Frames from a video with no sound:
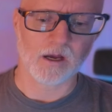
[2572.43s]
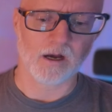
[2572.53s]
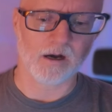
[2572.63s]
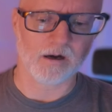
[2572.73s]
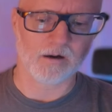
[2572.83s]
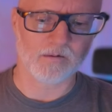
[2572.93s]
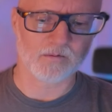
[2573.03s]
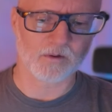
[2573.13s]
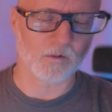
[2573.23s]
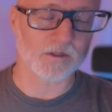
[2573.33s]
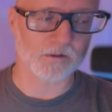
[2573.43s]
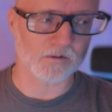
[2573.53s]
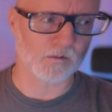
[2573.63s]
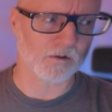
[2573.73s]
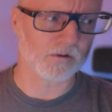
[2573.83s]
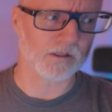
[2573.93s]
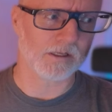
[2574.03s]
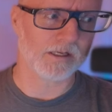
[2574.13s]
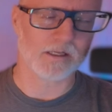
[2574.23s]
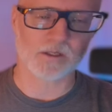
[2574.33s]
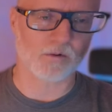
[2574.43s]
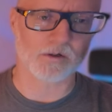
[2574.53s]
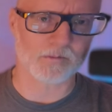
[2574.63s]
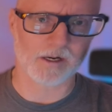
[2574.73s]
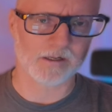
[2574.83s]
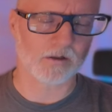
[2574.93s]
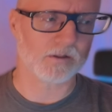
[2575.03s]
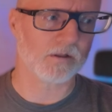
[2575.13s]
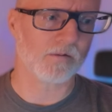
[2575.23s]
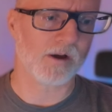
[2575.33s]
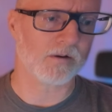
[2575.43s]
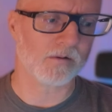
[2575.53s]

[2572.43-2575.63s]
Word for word: uh, the Western world, and he swears by it. Calls it the fountain of